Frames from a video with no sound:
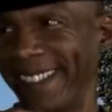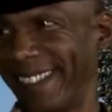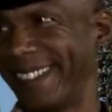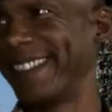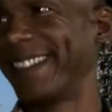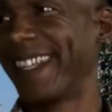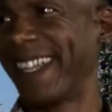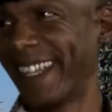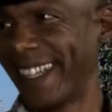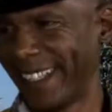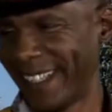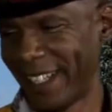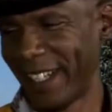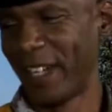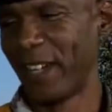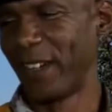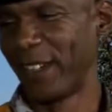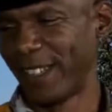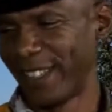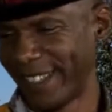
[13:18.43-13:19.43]
He's lying there
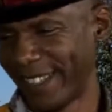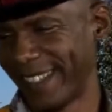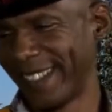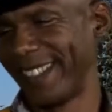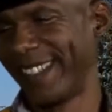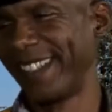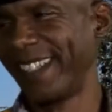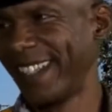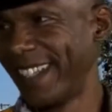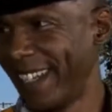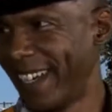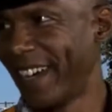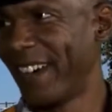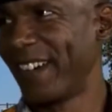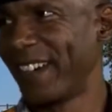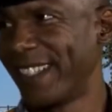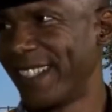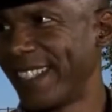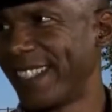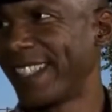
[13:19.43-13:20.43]
holding his
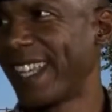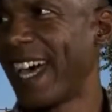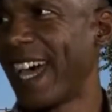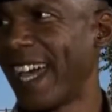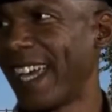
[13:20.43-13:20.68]
side.